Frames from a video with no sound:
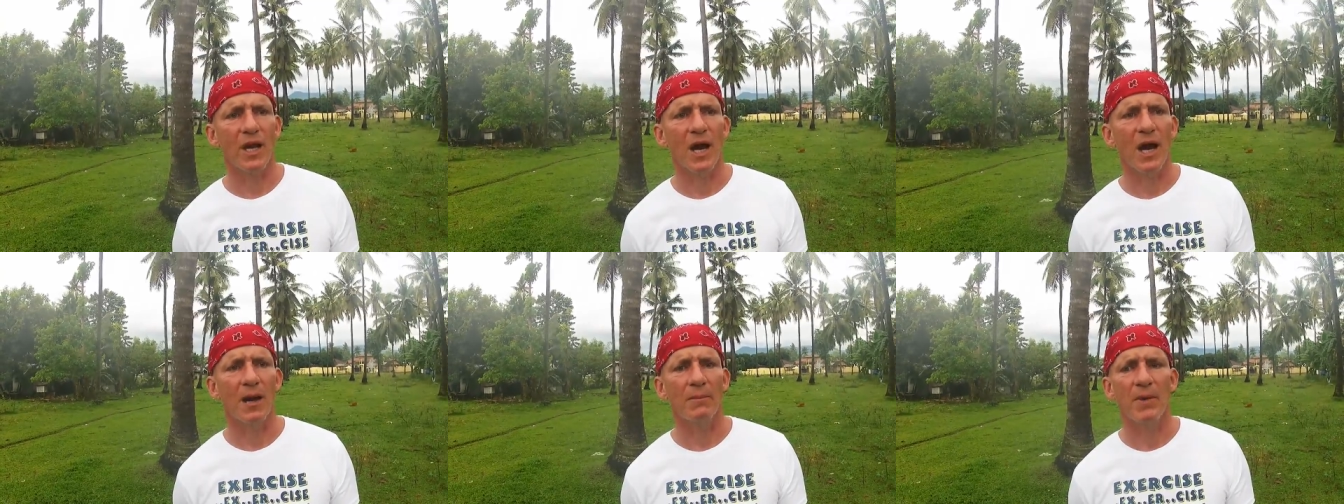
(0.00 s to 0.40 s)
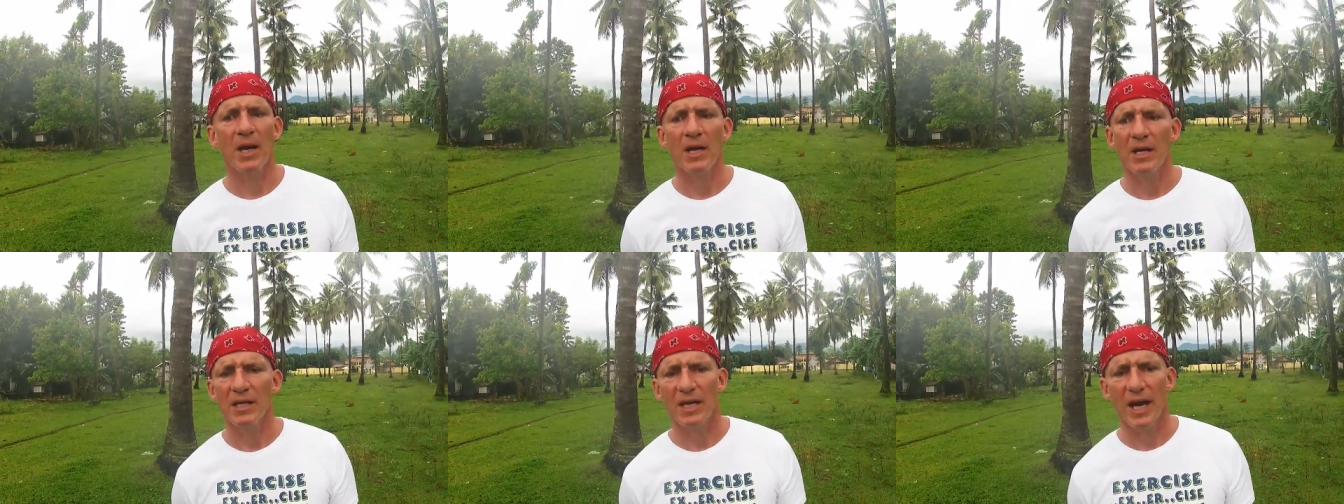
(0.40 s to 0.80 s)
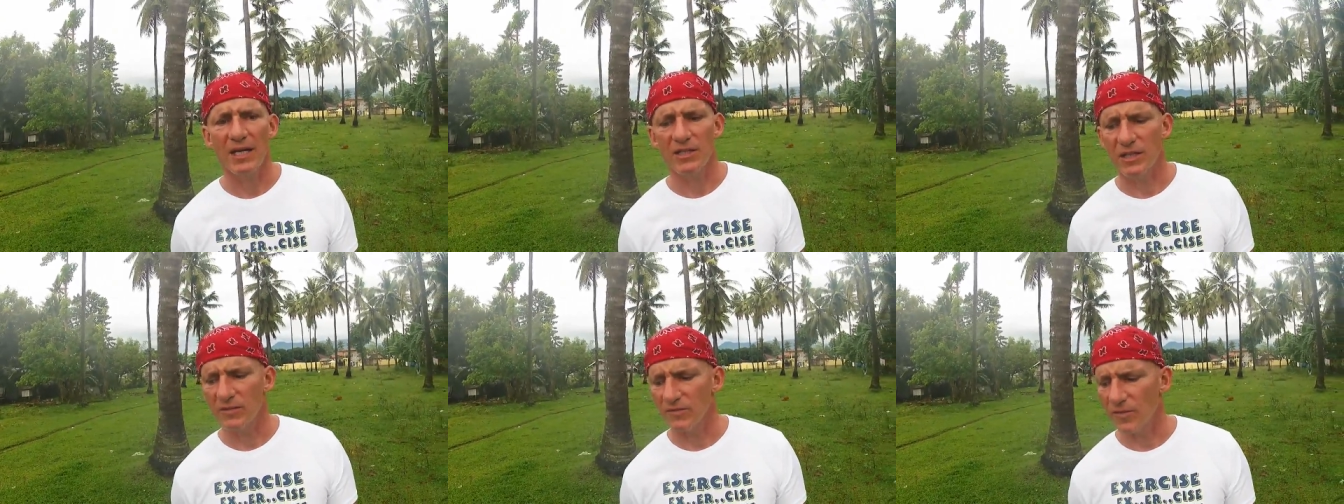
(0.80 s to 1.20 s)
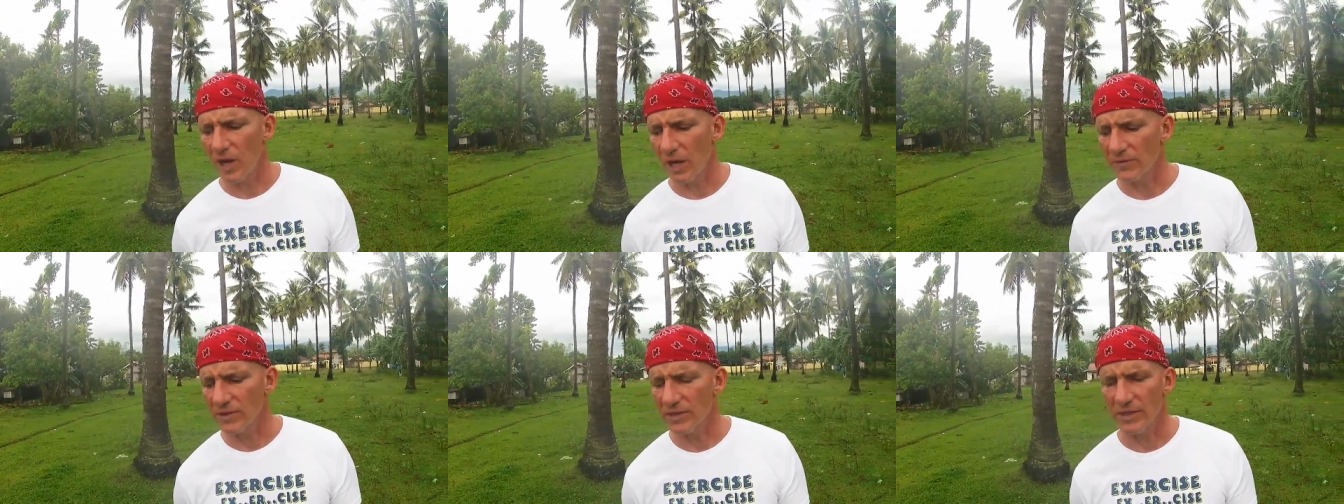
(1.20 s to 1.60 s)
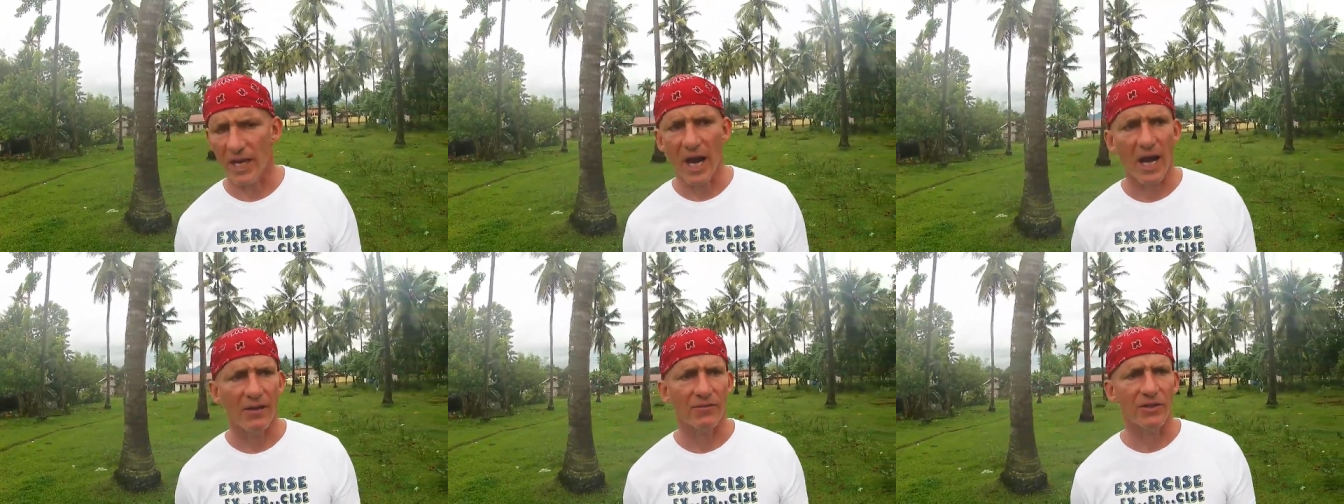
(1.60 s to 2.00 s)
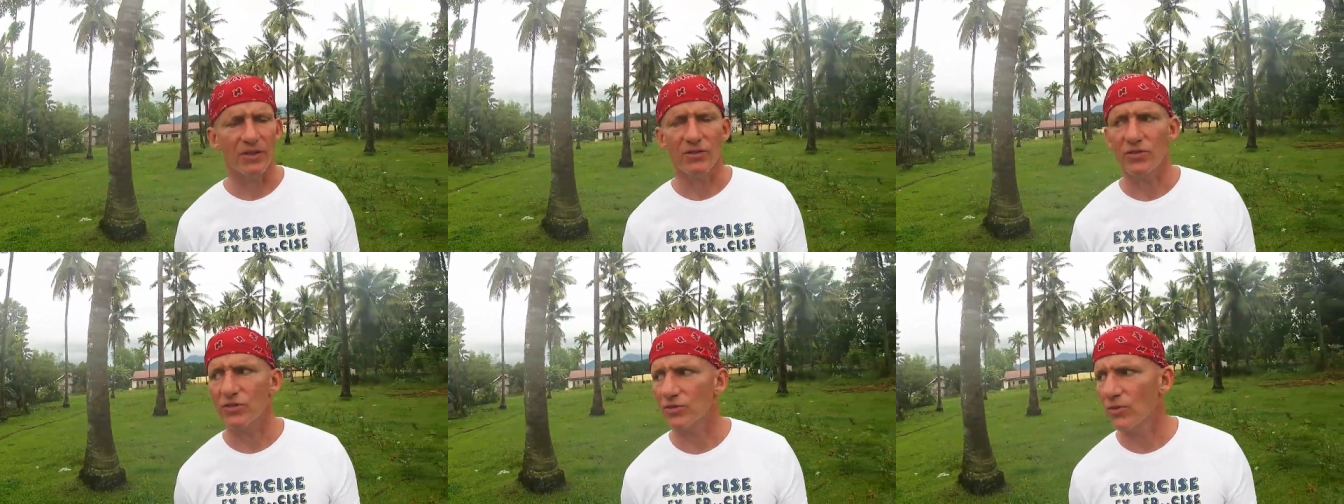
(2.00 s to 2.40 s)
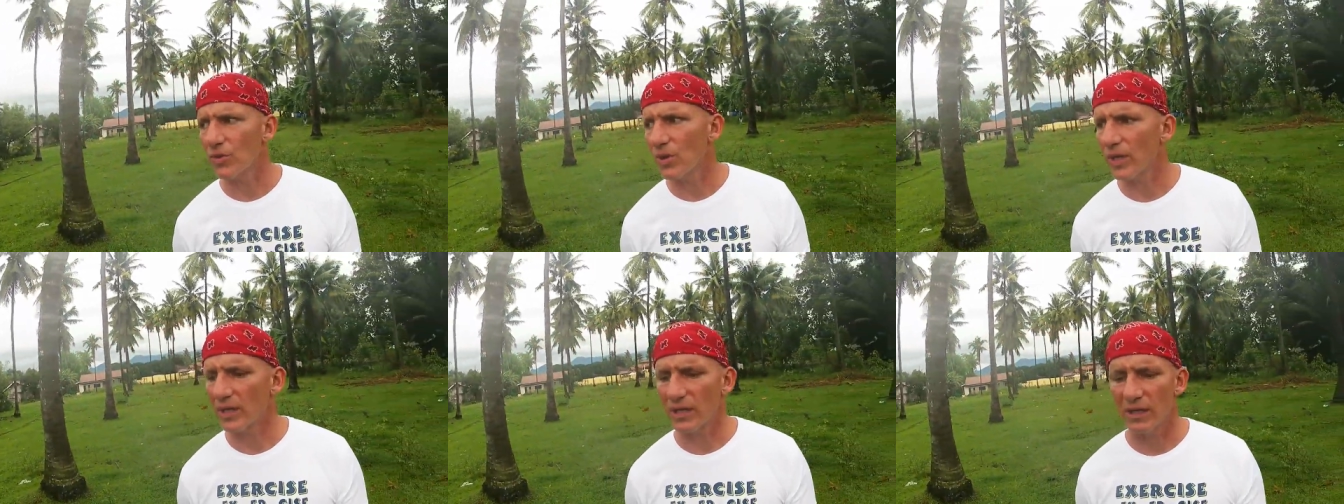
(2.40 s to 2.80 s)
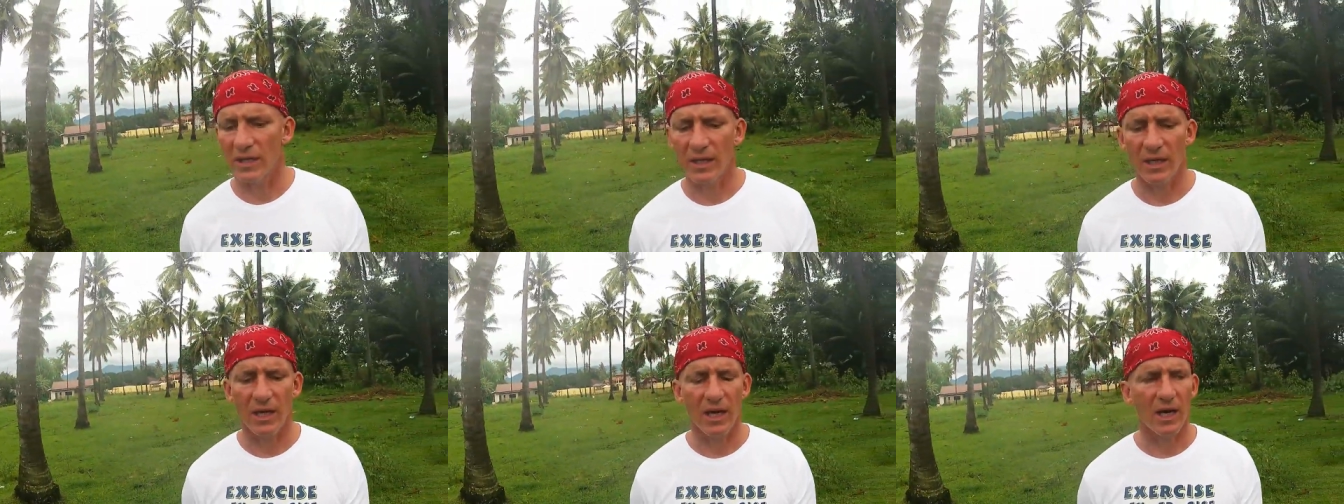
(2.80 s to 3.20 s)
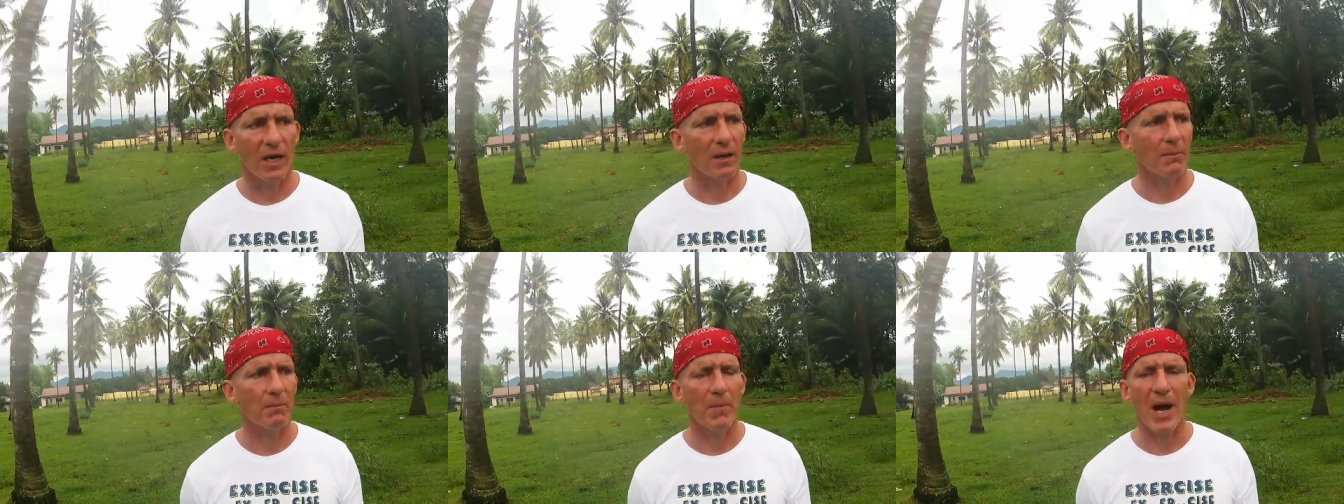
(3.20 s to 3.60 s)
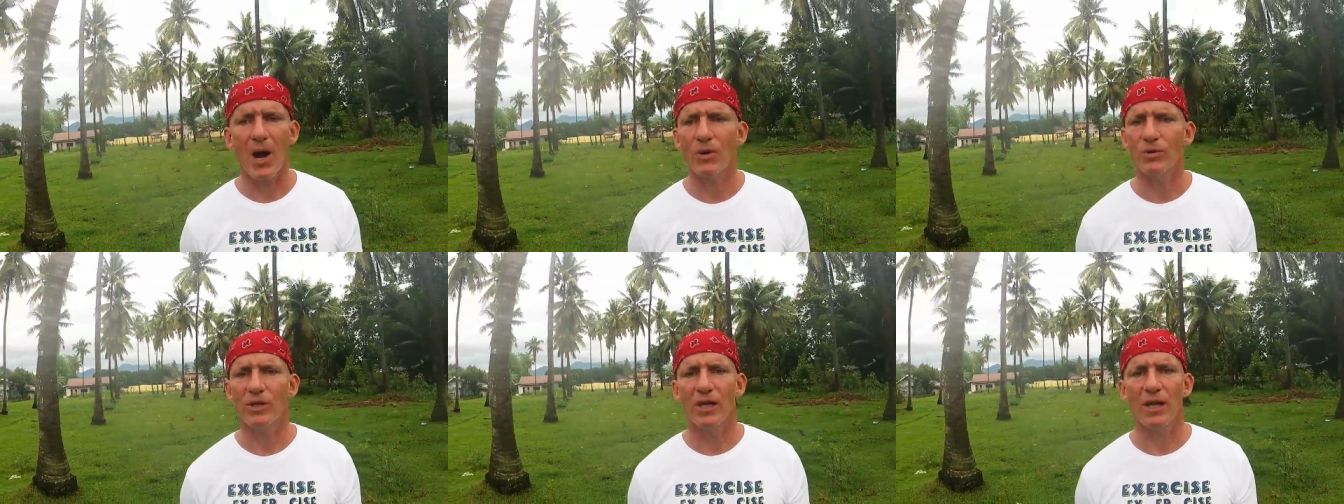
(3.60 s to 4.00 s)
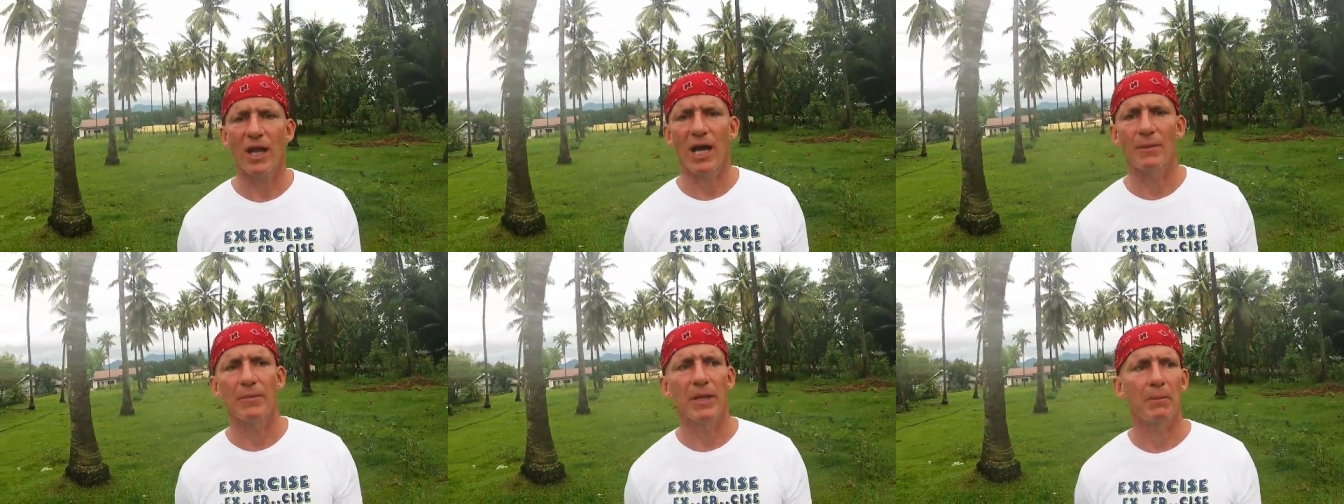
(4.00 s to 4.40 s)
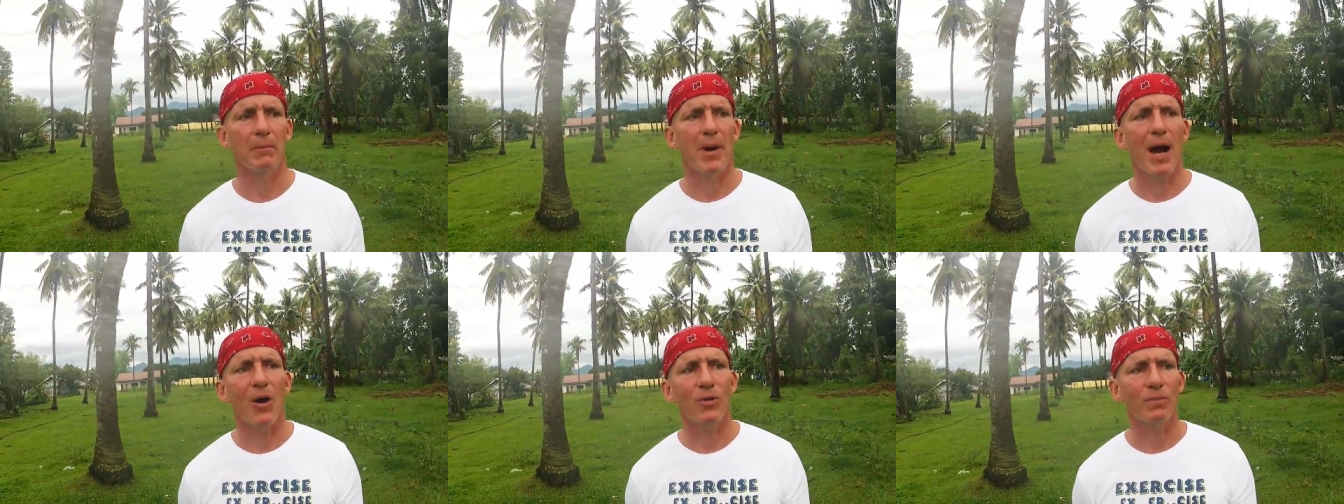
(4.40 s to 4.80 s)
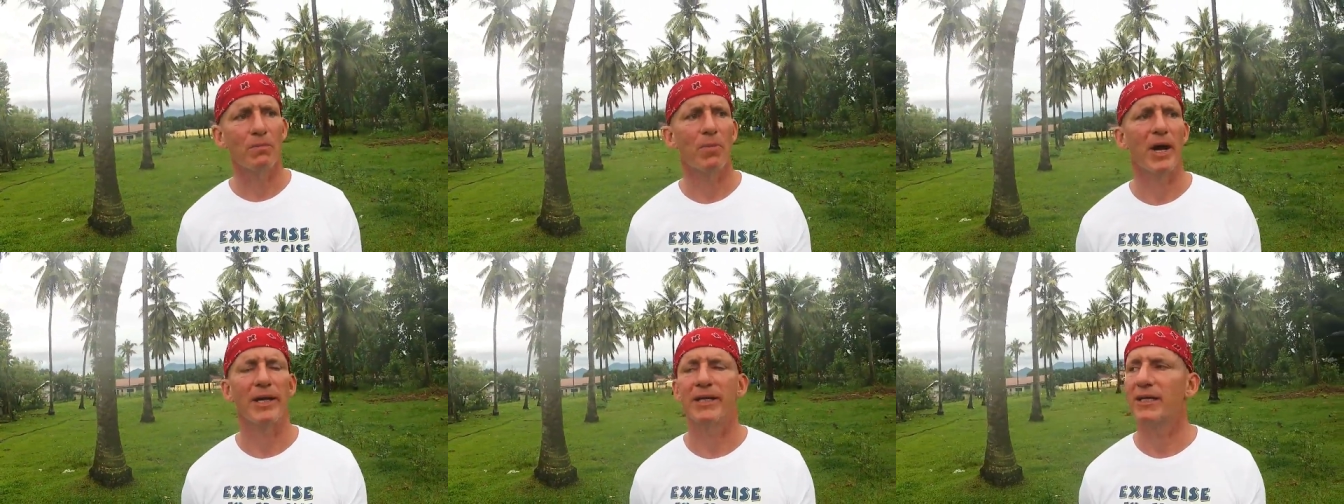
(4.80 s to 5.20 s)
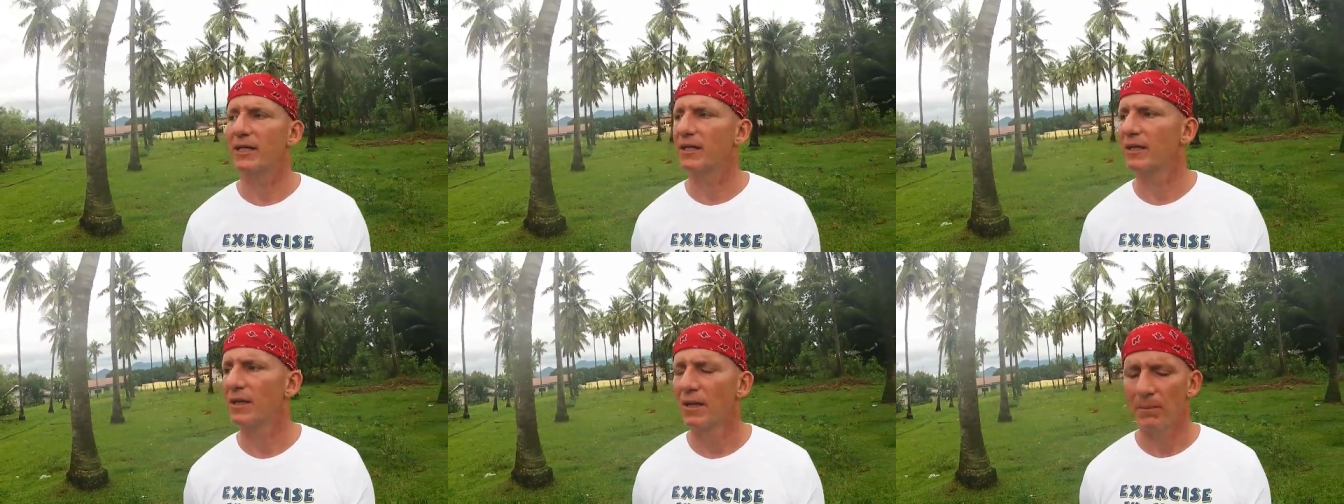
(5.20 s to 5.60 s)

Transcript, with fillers: Um, guys get involved in diving, snorkeling, um, mountain climbing, mountain biking.